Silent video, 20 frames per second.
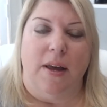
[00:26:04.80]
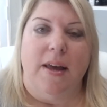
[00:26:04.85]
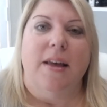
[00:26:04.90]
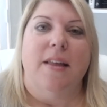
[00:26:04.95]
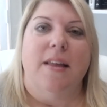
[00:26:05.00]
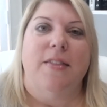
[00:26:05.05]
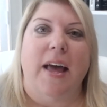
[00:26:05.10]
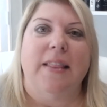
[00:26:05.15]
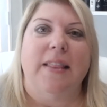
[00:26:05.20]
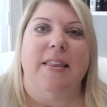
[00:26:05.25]

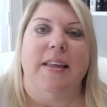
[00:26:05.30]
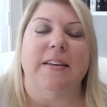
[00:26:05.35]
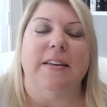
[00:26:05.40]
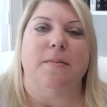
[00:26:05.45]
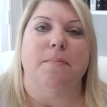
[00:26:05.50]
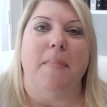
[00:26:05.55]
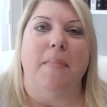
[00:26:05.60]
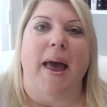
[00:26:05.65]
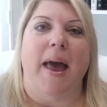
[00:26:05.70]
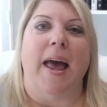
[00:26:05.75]
that
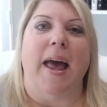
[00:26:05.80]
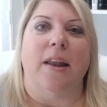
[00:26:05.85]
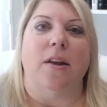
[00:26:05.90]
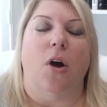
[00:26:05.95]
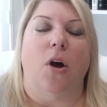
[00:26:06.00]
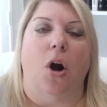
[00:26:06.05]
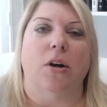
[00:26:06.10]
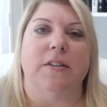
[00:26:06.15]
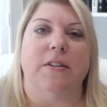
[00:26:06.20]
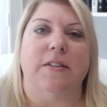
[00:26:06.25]
these
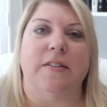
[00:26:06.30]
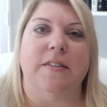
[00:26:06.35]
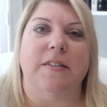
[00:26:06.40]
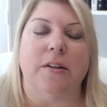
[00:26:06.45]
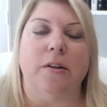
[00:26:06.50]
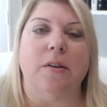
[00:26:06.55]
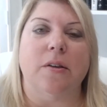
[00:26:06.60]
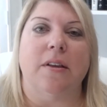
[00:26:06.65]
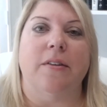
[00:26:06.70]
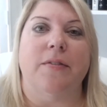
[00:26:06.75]
men are
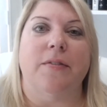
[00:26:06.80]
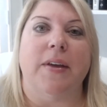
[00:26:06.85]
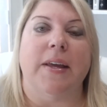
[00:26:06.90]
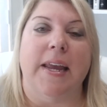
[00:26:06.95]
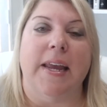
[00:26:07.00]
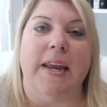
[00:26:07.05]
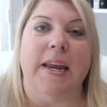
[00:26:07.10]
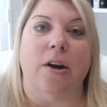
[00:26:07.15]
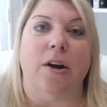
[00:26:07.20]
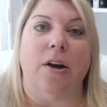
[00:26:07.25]
still living
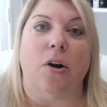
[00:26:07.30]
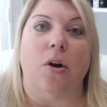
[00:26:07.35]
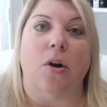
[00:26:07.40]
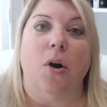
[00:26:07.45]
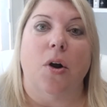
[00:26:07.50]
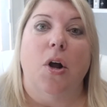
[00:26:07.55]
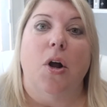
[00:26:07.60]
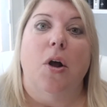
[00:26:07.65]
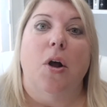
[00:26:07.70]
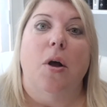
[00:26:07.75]
here?
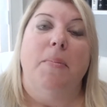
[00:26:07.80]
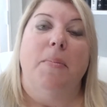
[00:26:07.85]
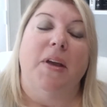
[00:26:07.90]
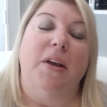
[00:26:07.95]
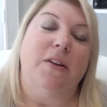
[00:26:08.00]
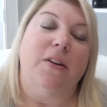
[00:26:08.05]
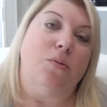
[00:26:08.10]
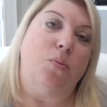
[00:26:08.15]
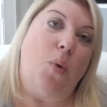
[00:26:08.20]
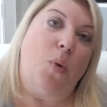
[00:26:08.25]

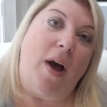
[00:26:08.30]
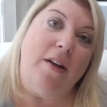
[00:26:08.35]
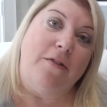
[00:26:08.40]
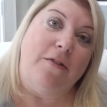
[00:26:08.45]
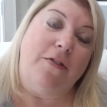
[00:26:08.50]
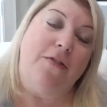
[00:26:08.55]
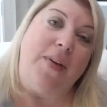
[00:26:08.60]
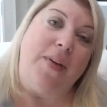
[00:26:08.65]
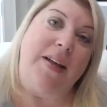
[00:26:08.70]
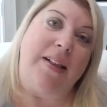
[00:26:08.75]
Because
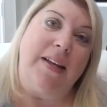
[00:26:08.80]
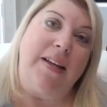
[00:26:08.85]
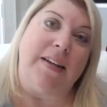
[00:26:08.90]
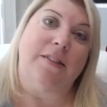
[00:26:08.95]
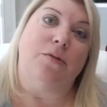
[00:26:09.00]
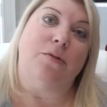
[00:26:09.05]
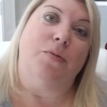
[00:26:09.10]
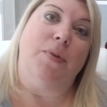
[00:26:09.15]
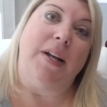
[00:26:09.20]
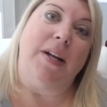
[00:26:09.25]
what
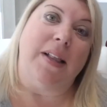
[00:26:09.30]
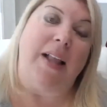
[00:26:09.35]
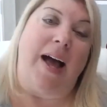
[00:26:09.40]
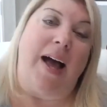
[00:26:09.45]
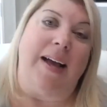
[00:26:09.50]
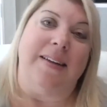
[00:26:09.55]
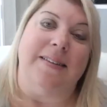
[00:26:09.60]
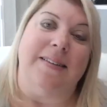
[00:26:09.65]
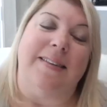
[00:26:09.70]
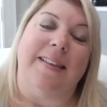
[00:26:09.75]
Felix
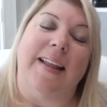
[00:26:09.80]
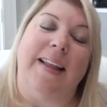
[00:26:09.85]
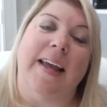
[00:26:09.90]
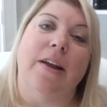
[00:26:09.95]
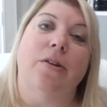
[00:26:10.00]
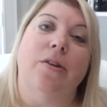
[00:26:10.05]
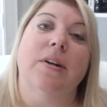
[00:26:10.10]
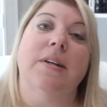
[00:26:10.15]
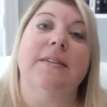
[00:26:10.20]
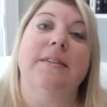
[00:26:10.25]
realized
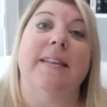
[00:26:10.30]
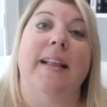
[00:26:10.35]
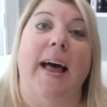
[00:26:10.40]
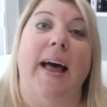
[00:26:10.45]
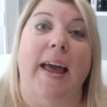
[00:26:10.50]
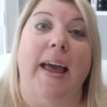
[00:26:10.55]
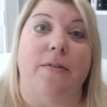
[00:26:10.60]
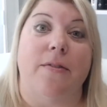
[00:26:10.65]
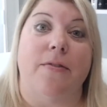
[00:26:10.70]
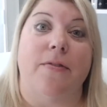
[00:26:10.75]
later in his
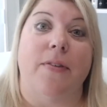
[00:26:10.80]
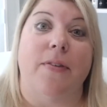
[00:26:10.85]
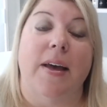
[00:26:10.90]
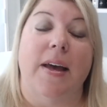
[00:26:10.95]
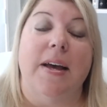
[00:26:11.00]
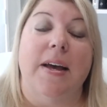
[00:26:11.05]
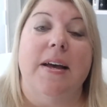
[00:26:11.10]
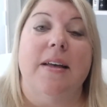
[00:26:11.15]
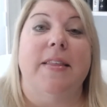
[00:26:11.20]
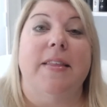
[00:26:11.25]
life,
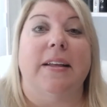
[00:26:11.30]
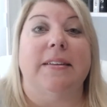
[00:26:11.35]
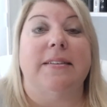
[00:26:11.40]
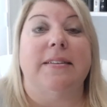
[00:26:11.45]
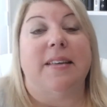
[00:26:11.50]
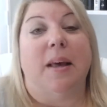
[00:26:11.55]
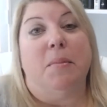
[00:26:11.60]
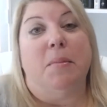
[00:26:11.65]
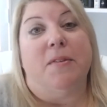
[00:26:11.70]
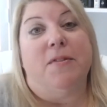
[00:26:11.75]
that
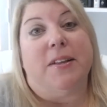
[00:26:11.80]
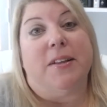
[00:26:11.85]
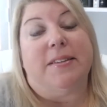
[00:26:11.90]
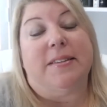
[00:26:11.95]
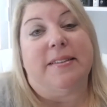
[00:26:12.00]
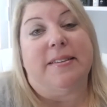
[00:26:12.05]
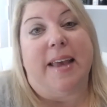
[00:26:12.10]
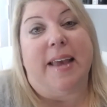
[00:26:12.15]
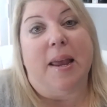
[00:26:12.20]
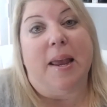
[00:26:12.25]
some of the
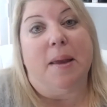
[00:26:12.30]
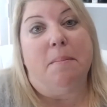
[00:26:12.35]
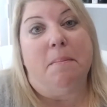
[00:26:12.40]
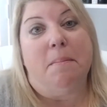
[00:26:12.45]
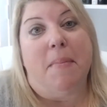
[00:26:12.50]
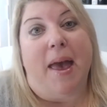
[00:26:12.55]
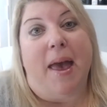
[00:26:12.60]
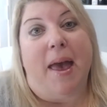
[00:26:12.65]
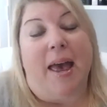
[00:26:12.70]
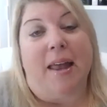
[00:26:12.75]
same
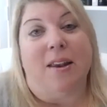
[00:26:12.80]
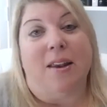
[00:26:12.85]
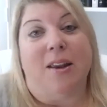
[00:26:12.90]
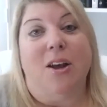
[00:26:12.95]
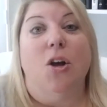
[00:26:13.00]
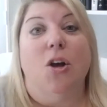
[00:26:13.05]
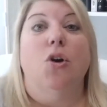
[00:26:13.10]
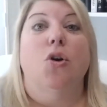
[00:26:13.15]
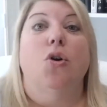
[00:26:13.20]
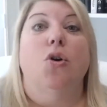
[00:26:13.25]
men
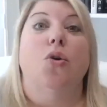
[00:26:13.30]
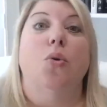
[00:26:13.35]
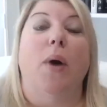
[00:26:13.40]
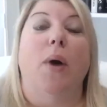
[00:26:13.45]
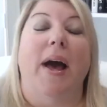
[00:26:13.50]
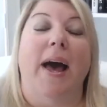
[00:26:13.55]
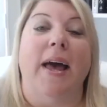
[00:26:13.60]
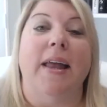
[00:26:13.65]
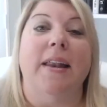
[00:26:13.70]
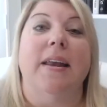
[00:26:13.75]
who
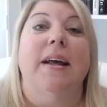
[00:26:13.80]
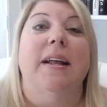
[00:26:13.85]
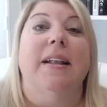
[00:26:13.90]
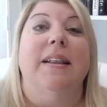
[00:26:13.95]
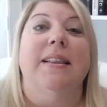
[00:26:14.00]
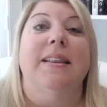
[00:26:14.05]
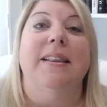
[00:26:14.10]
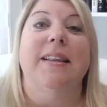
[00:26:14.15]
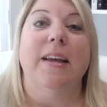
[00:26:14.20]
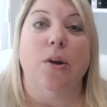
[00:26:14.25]
had
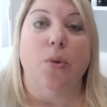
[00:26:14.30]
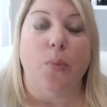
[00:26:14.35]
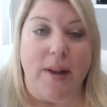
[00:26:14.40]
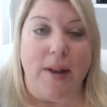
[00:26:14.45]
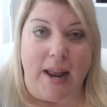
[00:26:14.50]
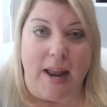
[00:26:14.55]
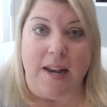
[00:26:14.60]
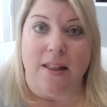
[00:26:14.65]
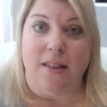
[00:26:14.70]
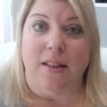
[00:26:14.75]

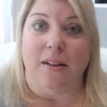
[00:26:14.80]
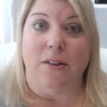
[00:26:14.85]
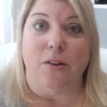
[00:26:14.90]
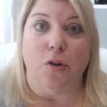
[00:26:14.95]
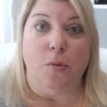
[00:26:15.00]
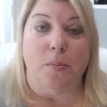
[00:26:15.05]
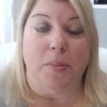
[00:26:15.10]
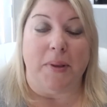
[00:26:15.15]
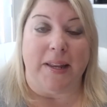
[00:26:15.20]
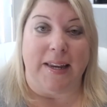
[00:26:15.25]
liquidated the
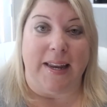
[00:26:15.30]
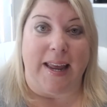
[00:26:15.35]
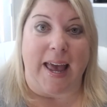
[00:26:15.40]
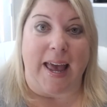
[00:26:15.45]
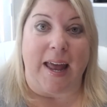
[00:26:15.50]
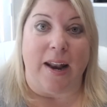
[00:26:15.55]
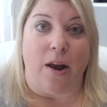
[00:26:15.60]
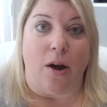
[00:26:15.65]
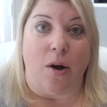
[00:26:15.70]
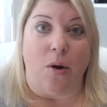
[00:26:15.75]
Lublin
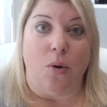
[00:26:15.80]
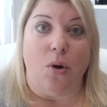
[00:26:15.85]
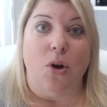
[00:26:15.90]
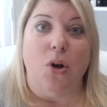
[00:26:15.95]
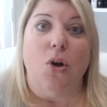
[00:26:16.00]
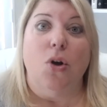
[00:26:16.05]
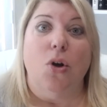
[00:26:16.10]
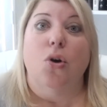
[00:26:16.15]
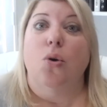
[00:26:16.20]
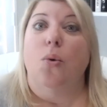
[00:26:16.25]
ghetto,
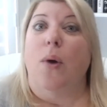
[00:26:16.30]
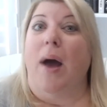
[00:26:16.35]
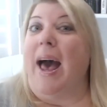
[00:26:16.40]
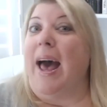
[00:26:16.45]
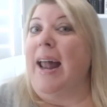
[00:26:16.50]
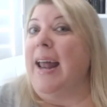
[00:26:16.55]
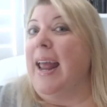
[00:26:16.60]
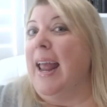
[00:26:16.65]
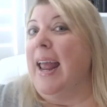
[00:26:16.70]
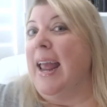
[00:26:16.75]
who
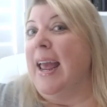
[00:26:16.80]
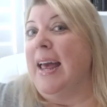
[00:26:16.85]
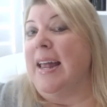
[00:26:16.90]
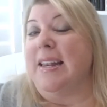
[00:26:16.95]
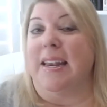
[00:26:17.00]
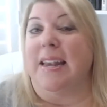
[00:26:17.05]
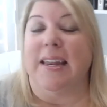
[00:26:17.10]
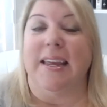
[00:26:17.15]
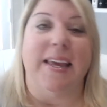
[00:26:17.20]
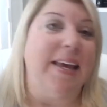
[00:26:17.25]
had a
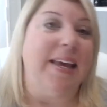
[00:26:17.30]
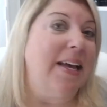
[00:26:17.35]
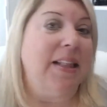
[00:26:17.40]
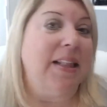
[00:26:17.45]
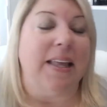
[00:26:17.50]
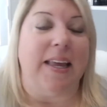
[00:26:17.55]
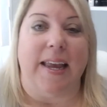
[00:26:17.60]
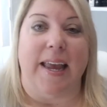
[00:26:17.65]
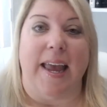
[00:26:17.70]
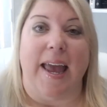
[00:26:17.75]
hand in
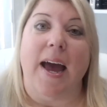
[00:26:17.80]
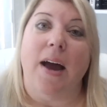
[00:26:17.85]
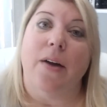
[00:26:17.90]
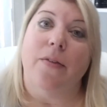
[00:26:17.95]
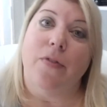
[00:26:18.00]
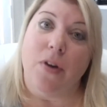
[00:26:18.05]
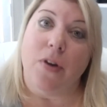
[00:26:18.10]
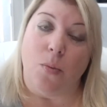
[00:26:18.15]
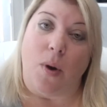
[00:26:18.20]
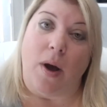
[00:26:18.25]
killing
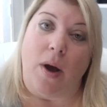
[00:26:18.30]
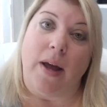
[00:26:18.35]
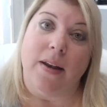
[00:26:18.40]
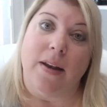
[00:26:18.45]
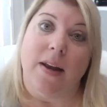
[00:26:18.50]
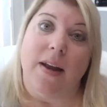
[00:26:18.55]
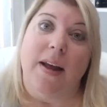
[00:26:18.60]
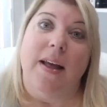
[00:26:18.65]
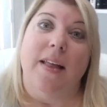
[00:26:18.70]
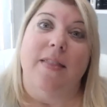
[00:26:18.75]
everyone
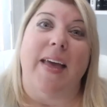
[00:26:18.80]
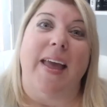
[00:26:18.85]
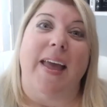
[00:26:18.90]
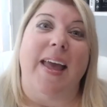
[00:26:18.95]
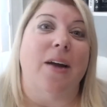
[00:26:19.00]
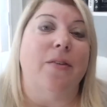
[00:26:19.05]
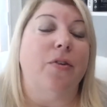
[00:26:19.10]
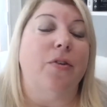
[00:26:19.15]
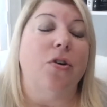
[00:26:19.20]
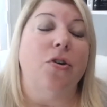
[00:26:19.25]
they
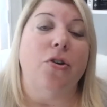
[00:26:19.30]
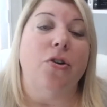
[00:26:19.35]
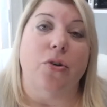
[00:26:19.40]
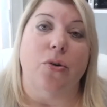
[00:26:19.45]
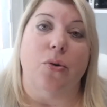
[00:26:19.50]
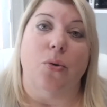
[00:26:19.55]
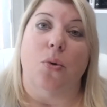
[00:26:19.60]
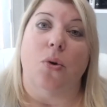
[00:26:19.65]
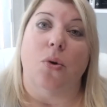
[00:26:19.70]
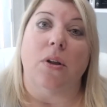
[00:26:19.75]
ever
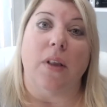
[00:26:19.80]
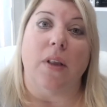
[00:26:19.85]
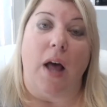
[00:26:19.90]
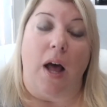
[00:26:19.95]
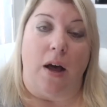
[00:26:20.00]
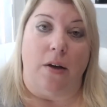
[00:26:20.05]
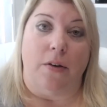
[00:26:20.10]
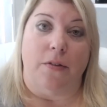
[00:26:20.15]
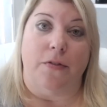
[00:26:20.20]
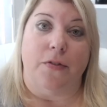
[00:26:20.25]
knew or
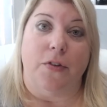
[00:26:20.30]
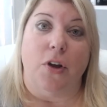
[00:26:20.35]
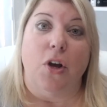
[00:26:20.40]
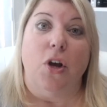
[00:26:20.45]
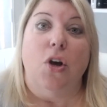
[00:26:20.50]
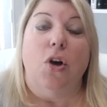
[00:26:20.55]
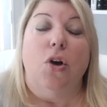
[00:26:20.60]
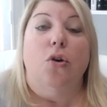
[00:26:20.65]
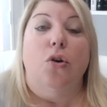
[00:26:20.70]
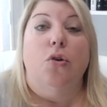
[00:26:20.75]
loved,
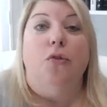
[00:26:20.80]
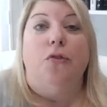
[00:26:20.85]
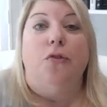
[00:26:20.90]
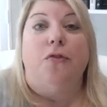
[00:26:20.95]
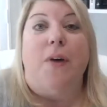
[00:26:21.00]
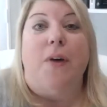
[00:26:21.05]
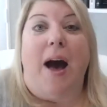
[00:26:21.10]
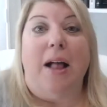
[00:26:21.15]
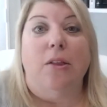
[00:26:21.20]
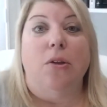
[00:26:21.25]
who
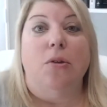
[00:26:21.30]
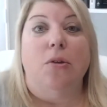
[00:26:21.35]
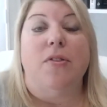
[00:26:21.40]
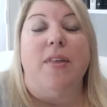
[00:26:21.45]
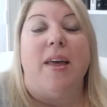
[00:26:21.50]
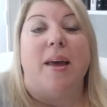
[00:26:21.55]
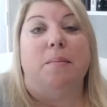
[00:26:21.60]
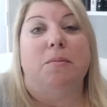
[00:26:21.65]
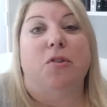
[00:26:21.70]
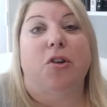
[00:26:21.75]
followed
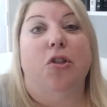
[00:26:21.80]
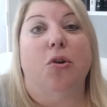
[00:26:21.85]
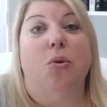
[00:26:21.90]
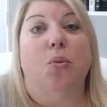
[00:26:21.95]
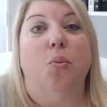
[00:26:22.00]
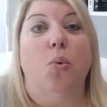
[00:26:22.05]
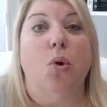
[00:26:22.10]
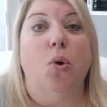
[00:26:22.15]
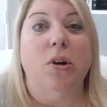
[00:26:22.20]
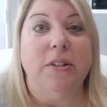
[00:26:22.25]
them to
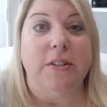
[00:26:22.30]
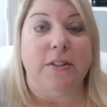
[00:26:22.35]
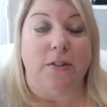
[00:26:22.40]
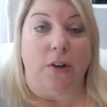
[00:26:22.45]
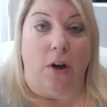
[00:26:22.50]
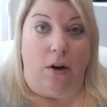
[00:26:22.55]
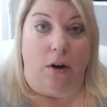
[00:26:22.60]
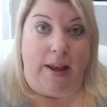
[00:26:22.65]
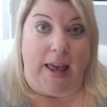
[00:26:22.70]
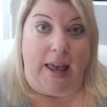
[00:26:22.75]
the
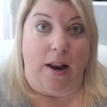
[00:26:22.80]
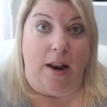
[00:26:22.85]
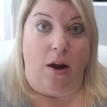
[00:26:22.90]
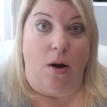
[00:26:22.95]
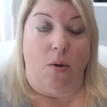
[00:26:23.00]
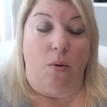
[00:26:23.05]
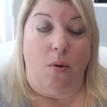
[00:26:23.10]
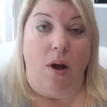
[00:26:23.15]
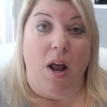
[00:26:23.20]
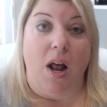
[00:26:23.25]
Warsaw
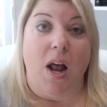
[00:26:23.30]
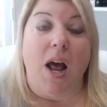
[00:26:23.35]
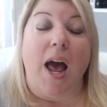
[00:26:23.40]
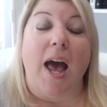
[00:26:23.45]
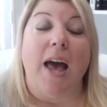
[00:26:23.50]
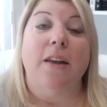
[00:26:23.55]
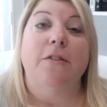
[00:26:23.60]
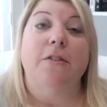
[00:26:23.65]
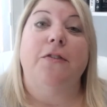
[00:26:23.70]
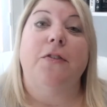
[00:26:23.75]
ghetto
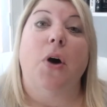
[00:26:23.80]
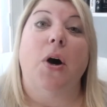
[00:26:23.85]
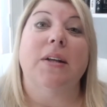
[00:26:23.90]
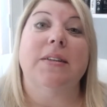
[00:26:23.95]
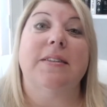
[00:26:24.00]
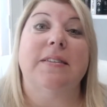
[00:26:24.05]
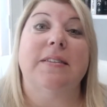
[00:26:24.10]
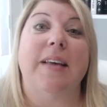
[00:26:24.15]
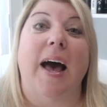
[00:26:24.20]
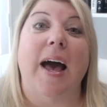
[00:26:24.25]
and
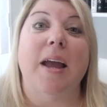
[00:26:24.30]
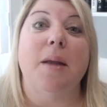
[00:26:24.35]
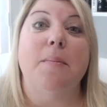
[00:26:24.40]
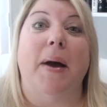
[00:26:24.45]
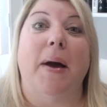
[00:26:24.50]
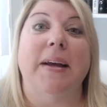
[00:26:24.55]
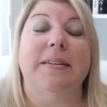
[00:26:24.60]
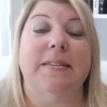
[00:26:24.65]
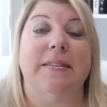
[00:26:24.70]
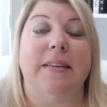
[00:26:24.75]
fought side
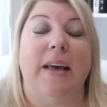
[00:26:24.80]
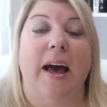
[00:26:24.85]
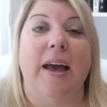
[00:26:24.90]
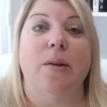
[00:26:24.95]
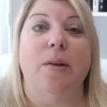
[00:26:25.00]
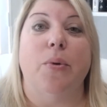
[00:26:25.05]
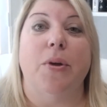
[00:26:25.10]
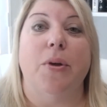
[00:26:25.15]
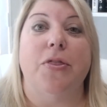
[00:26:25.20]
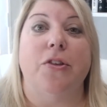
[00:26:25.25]
by
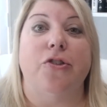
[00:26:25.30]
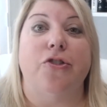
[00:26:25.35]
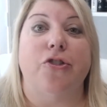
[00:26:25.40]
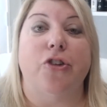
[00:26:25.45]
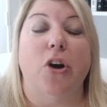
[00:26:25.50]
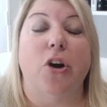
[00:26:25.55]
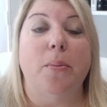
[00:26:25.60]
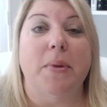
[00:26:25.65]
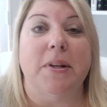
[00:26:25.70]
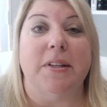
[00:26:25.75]
side with the
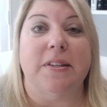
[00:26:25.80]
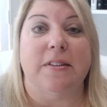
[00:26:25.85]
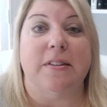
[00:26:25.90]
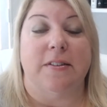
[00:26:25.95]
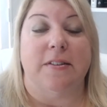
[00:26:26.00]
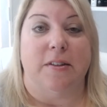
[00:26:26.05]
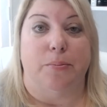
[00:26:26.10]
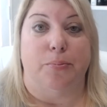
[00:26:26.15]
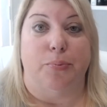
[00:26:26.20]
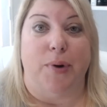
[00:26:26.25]
Germans to
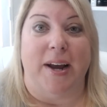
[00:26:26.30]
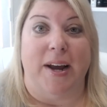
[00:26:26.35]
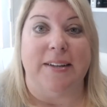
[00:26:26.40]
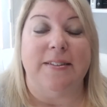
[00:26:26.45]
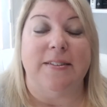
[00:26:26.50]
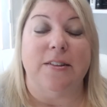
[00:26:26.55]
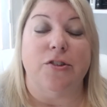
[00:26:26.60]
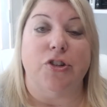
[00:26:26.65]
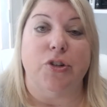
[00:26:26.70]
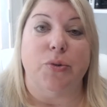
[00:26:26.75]

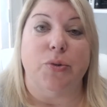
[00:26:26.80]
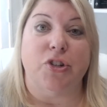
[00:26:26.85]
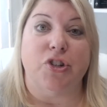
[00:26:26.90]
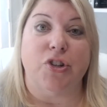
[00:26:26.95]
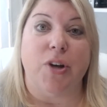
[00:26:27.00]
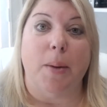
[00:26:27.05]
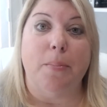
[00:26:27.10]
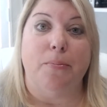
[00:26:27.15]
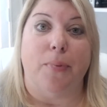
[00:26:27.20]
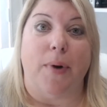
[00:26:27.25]
suppress the Jewish
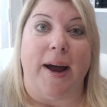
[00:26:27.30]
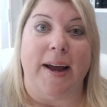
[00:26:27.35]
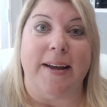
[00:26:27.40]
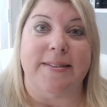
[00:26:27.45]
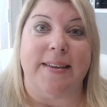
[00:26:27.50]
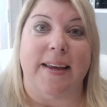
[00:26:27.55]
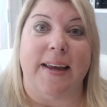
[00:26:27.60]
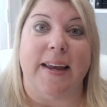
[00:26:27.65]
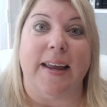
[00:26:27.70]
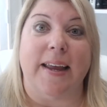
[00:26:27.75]

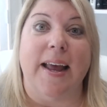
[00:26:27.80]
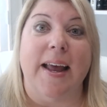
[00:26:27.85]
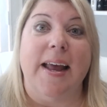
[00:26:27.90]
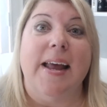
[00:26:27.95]
uprising,